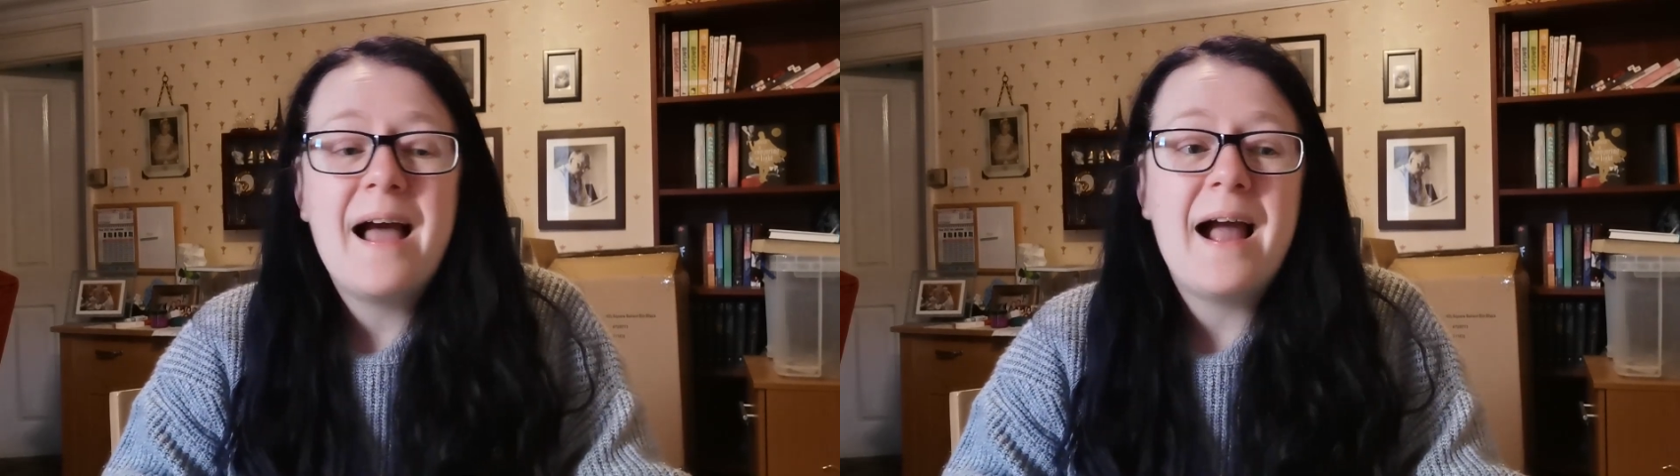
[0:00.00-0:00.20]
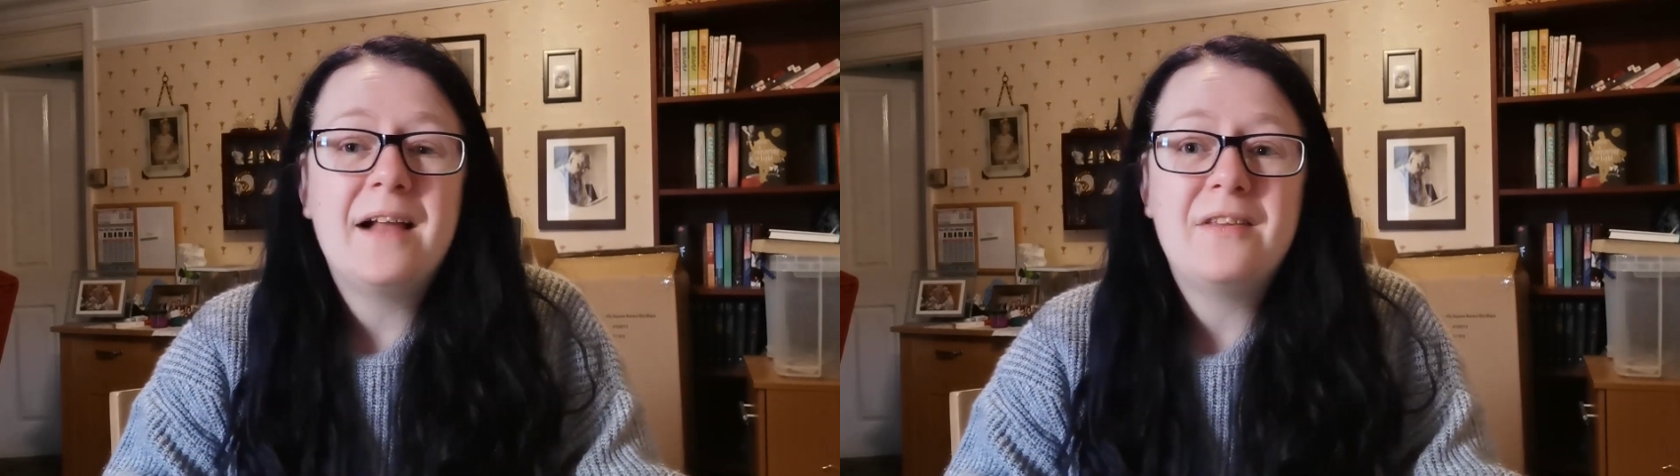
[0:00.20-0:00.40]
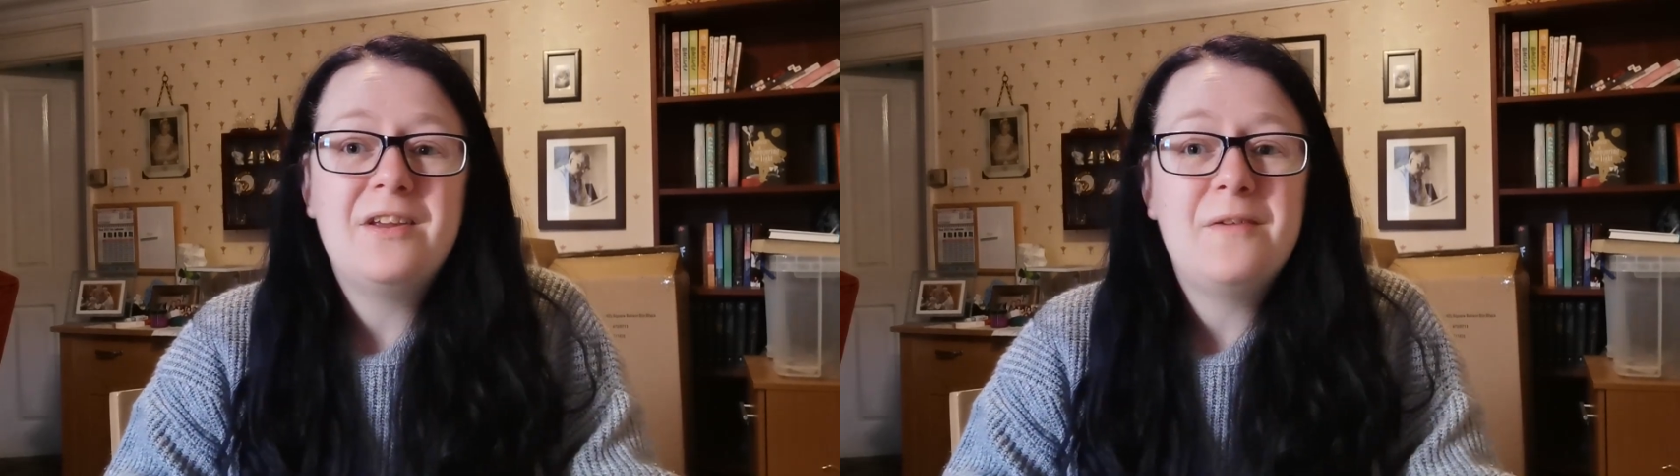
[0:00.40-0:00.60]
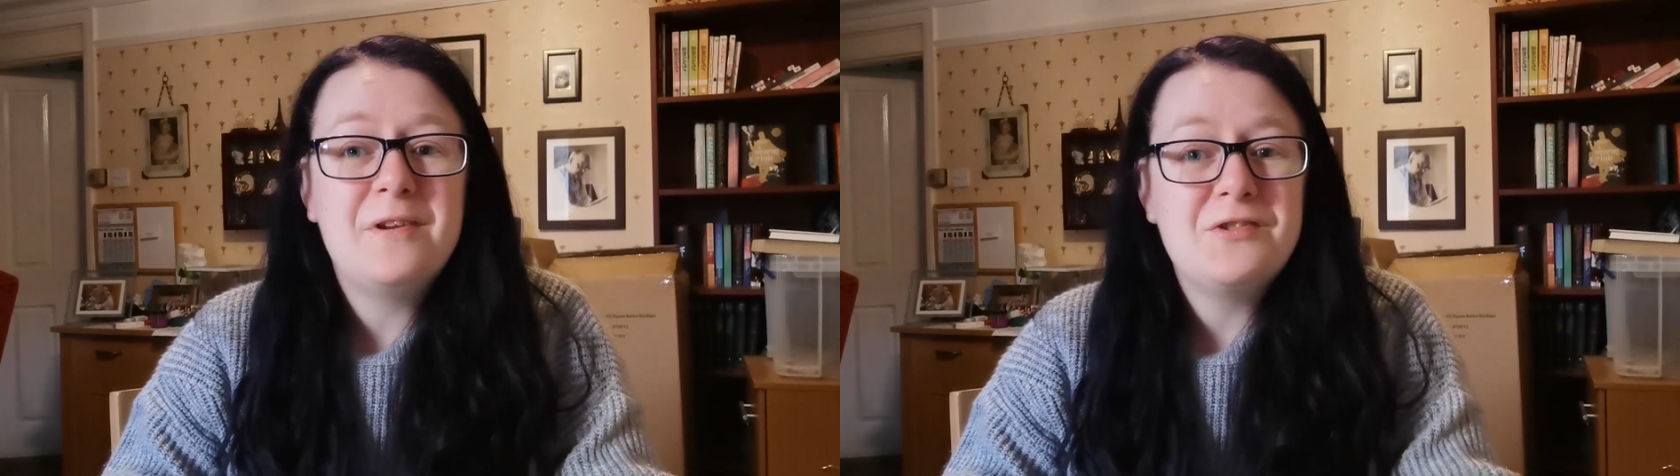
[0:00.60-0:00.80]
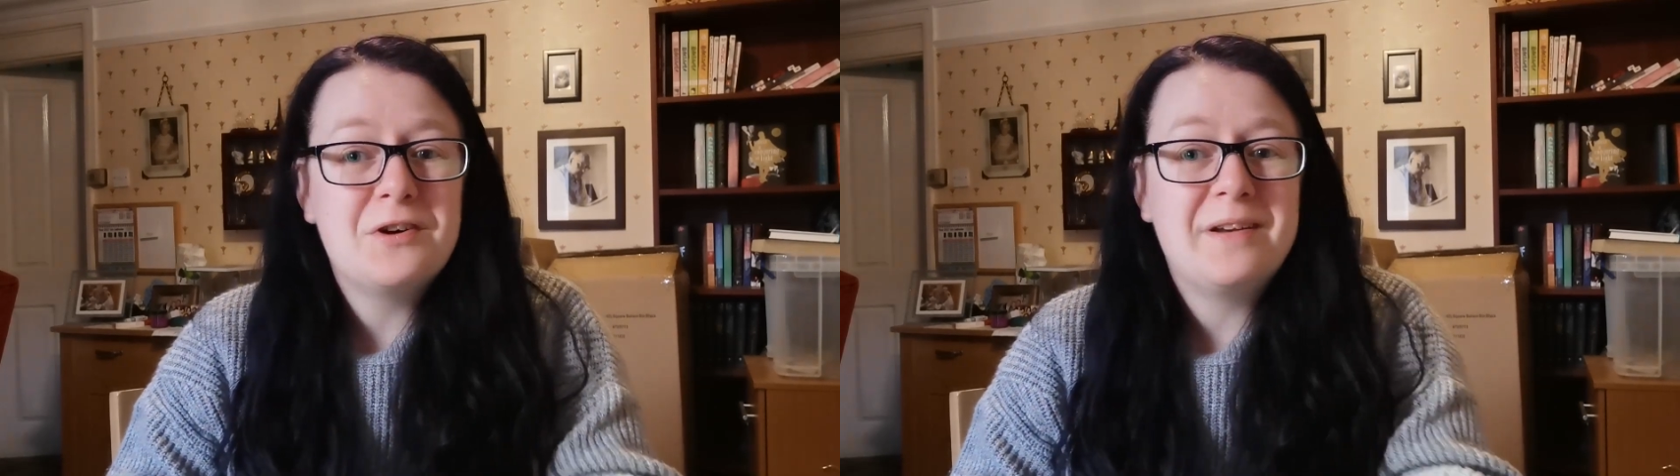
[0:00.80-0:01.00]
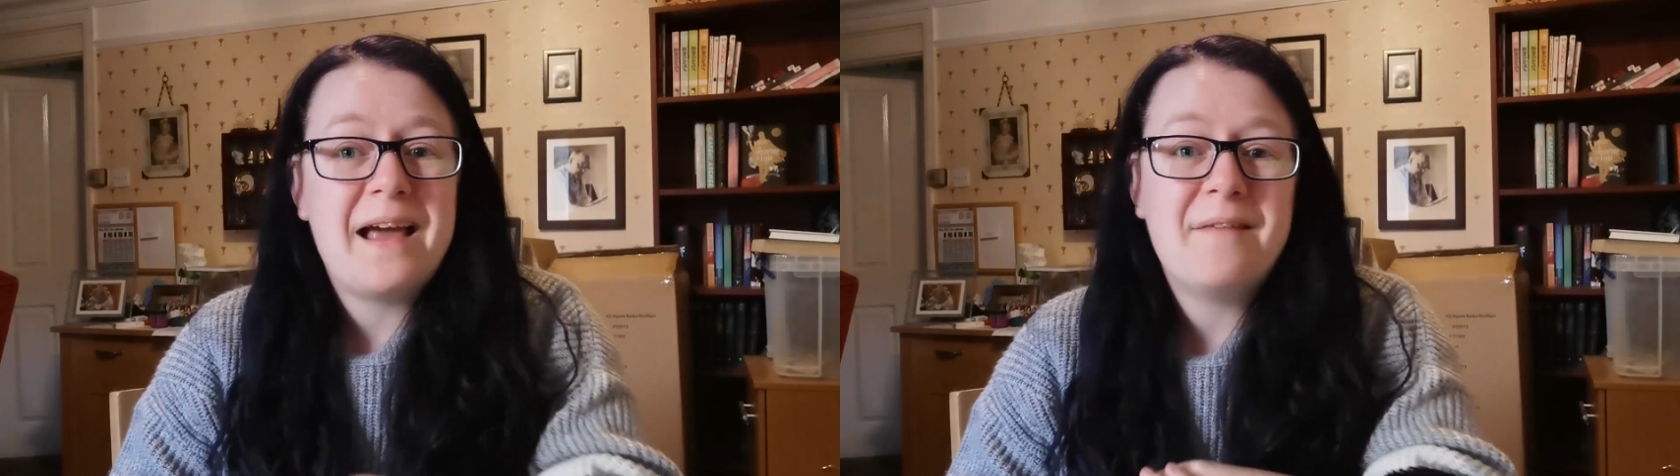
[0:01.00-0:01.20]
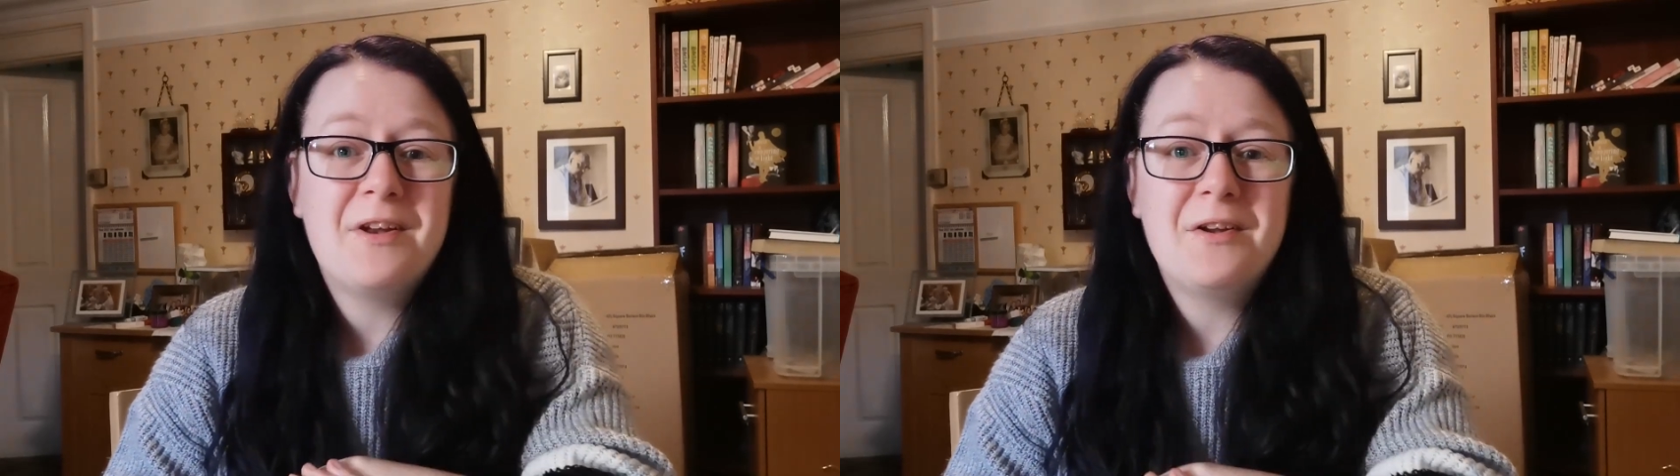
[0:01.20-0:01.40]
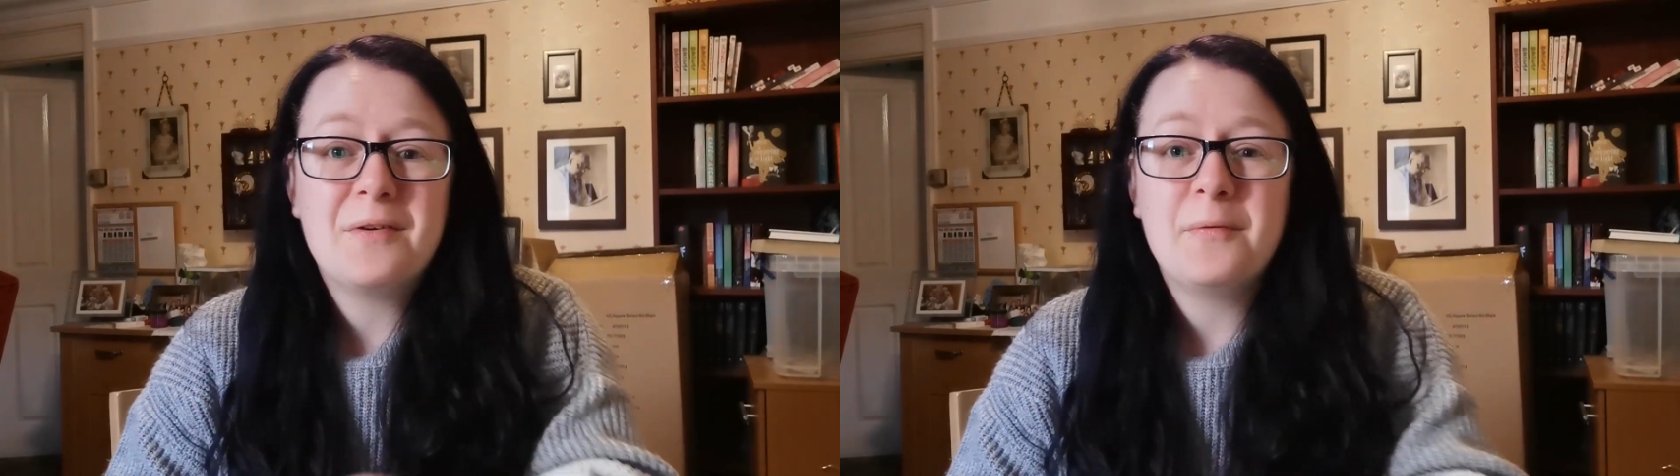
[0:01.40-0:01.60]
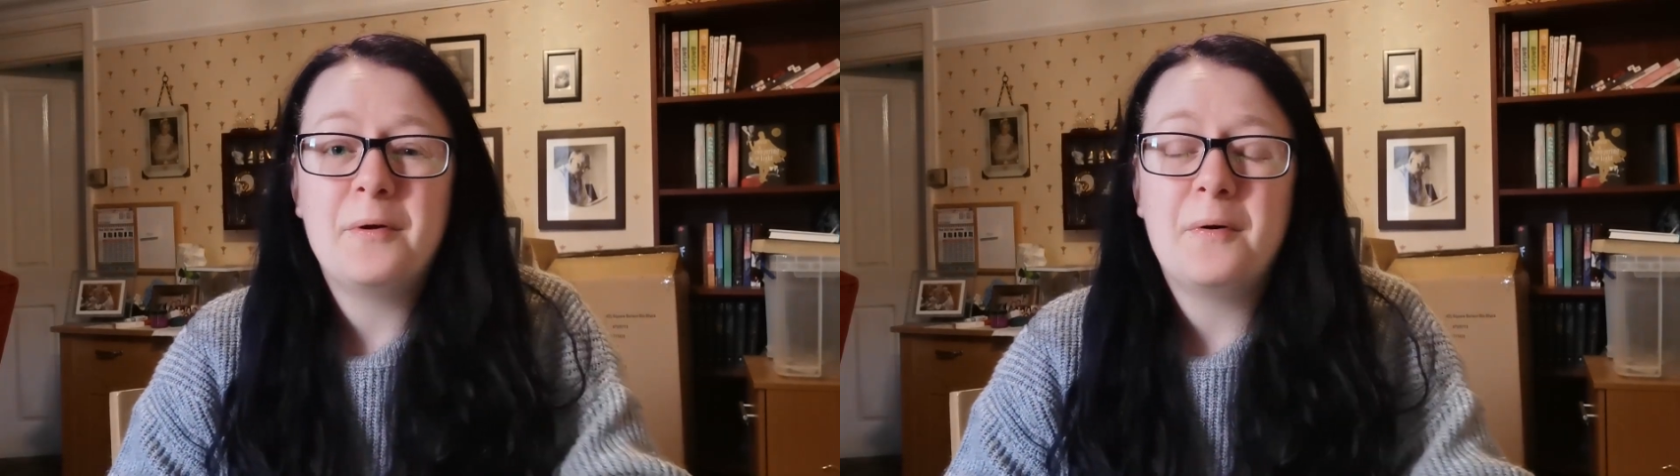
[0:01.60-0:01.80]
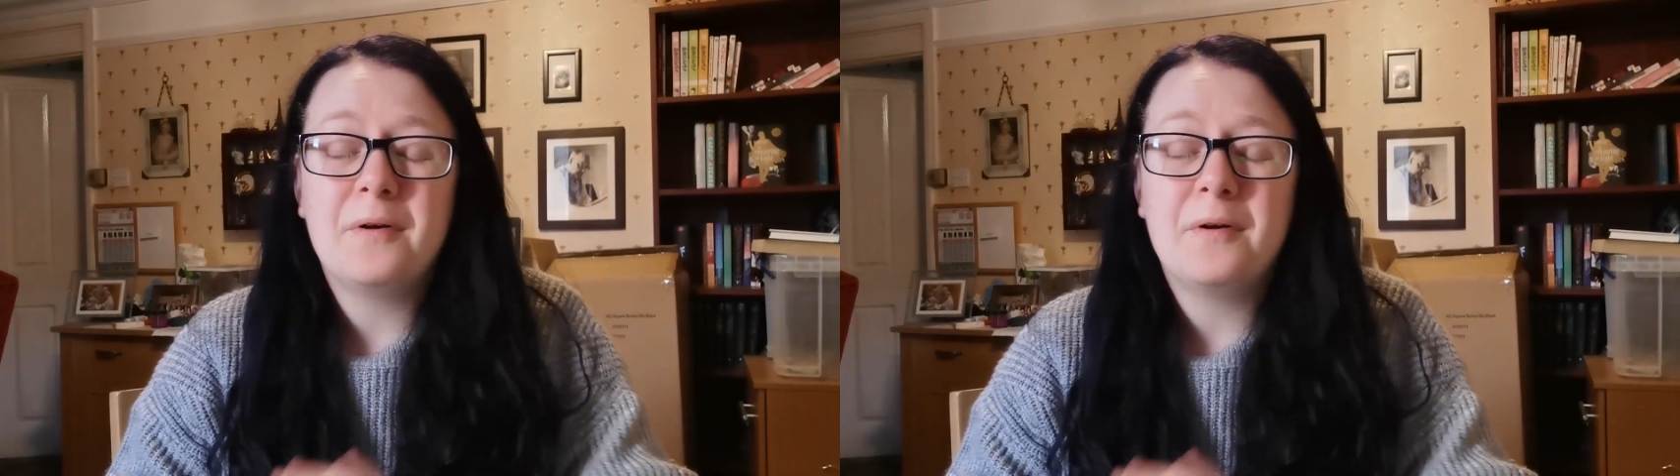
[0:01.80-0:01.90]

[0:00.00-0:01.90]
and that you've enjoyed having a look through